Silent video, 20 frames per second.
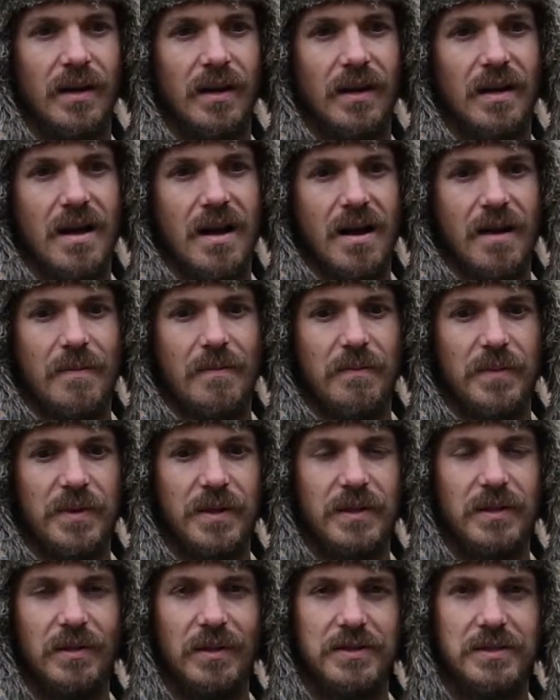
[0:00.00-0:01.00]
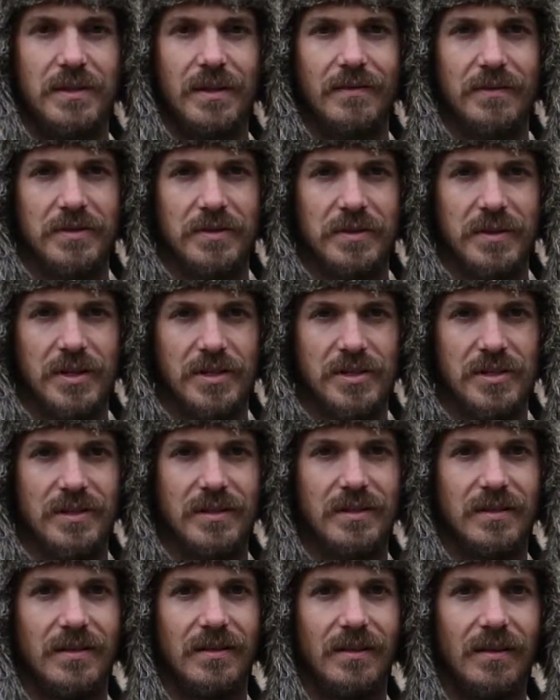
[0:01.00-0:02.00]
But then you also have a
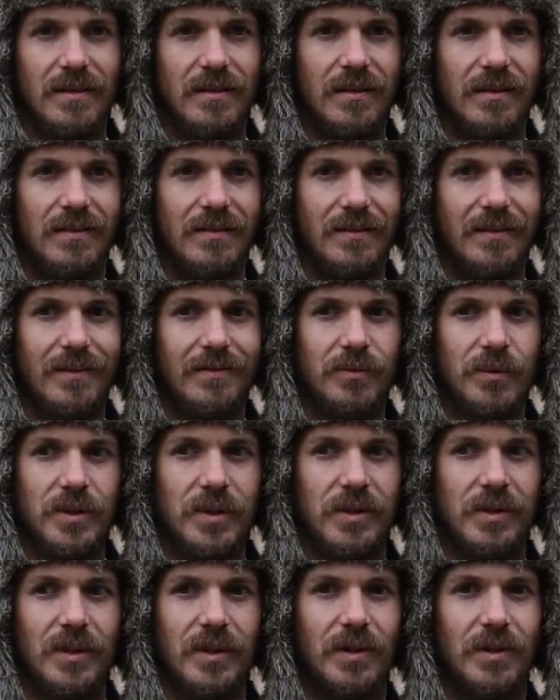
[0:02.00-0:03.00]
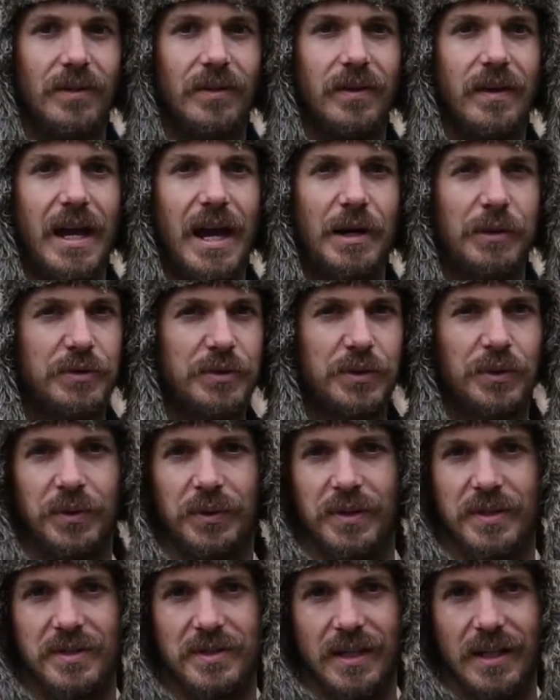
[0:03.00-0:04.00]
tradition of what are called
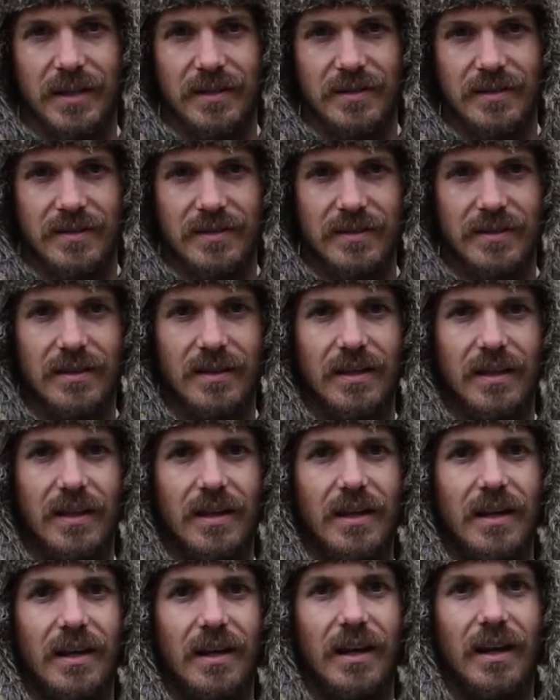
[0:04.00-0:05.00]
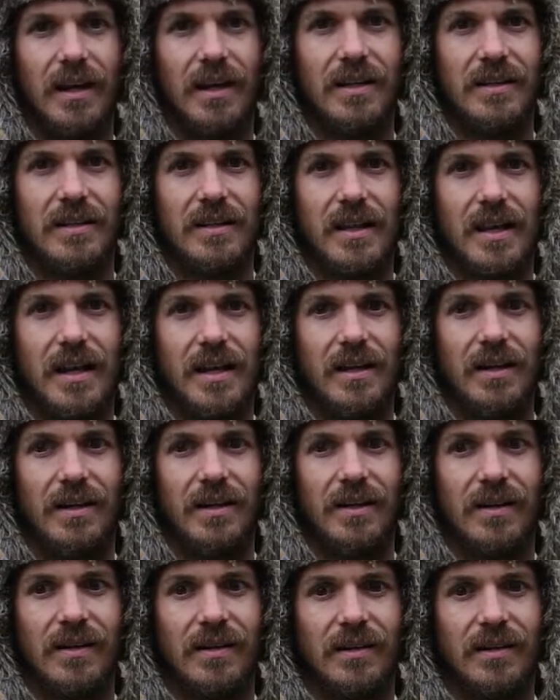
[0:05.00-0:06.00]
householder saints. And they
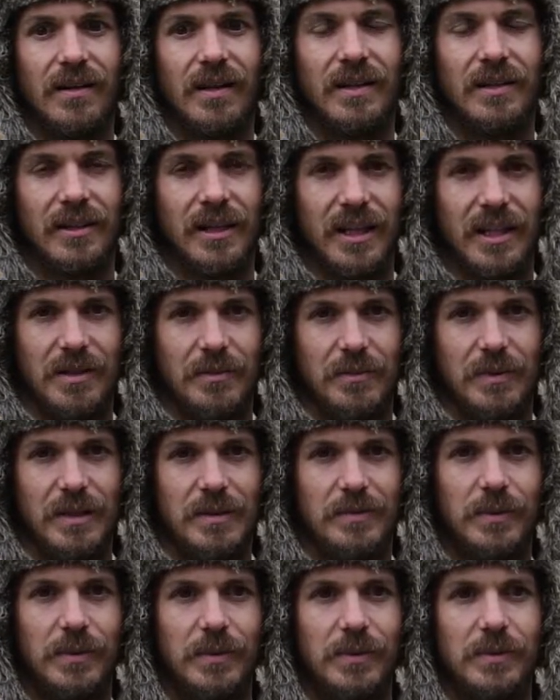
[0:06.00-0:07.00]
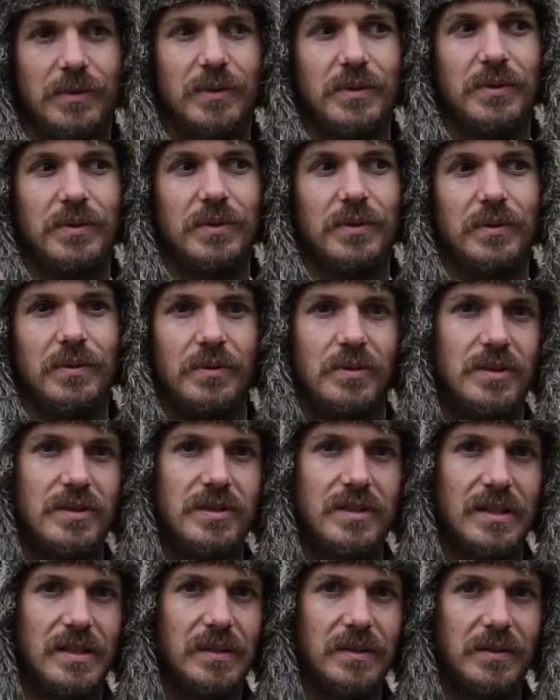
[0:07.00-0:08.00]
are enlightened people who
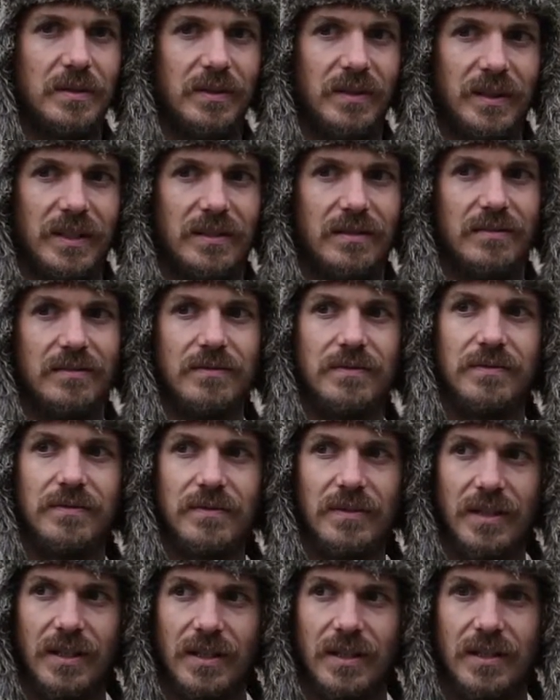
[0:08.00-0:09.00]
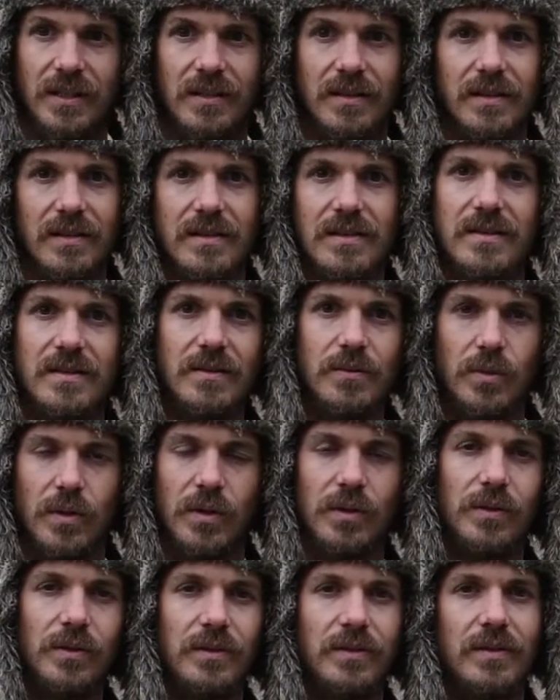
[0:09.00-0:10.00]
still live in the
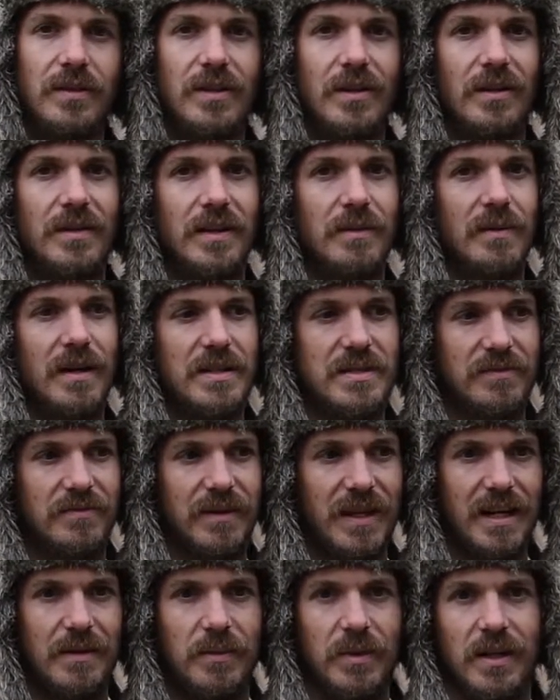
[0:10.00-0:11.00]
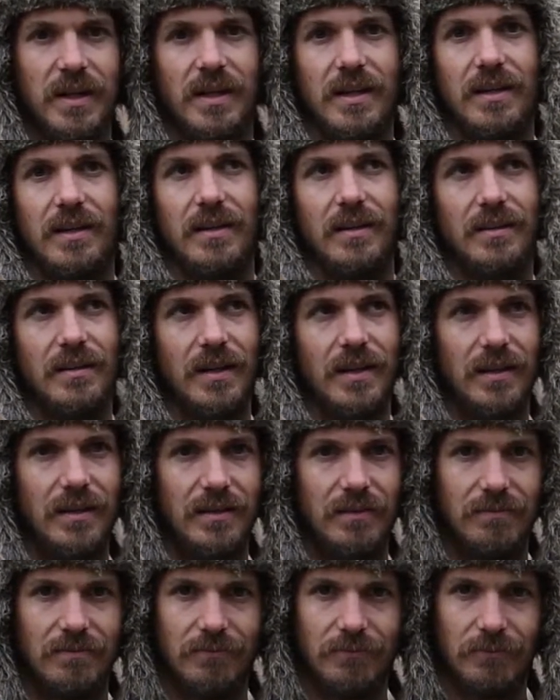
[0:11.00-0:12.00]
world. They raise a family,
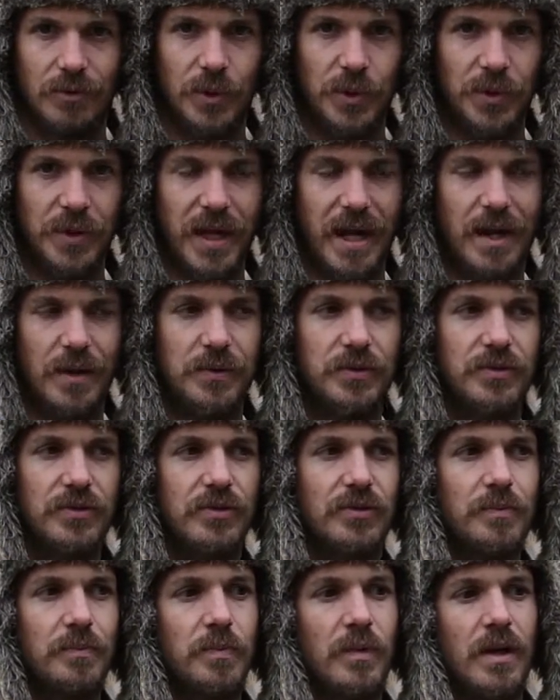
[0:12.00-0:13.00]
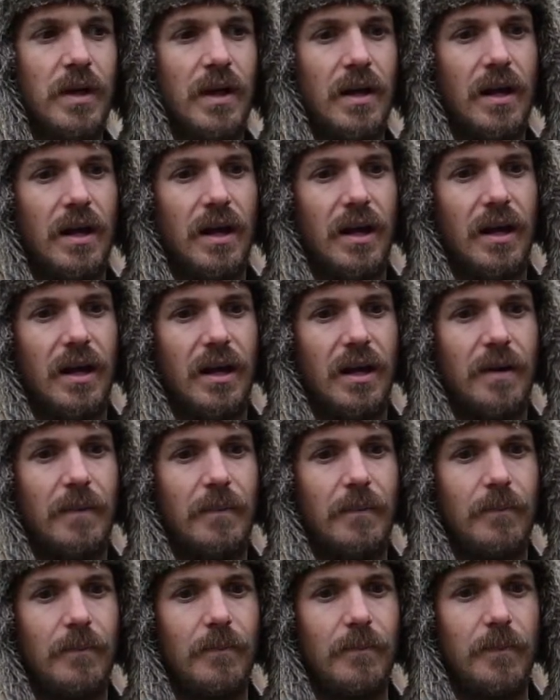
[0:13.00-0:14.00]
they hold a house,
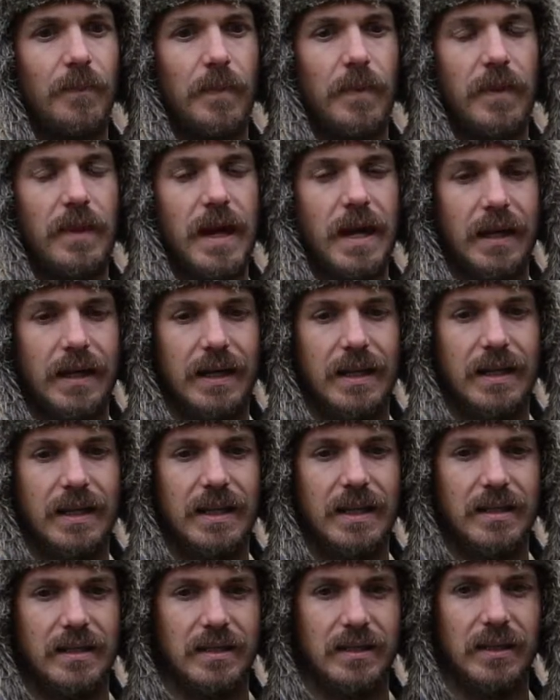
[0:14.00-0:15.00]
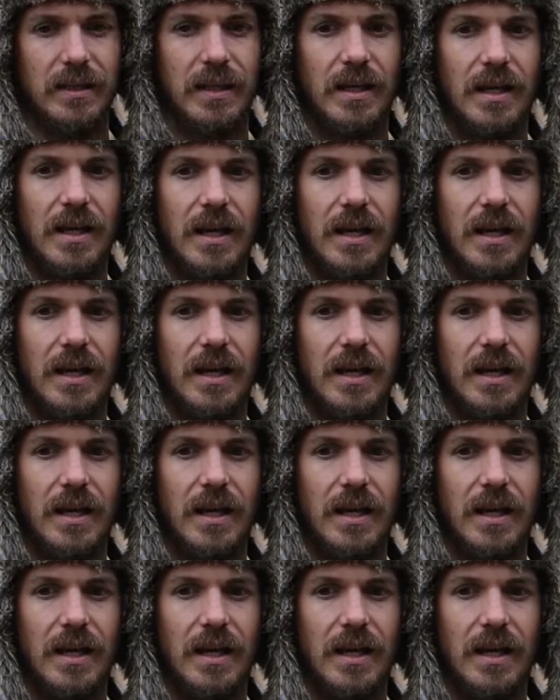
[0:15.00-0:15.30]
that kind of thing.